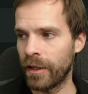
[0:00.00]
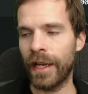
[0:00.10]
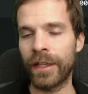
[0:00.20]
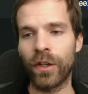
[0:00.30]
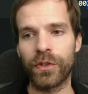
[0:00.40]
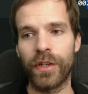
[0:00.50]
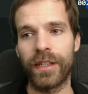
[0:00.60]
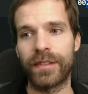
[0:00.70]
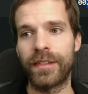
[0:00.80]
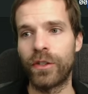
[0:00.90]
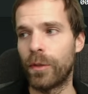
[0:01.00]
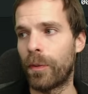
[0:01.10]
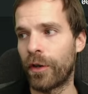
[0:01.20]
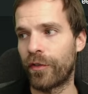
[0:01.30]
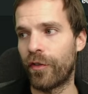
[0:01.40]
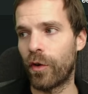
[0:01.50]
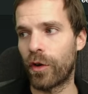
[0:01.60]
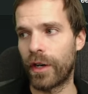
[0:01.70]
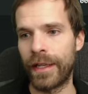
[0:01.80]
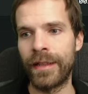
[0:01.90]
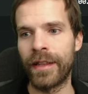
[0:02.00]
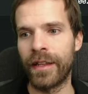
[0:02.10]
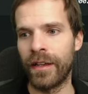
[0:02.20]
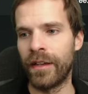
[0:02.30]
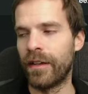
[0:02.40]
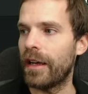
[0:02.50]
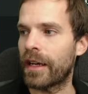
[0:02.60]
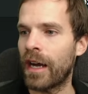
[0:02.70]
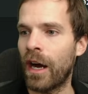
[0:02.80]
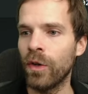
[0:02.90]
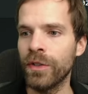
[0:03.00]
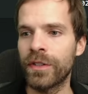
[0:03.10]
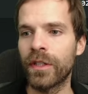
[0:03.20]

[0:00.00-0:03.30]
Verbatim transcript: and also has zero point four in the account.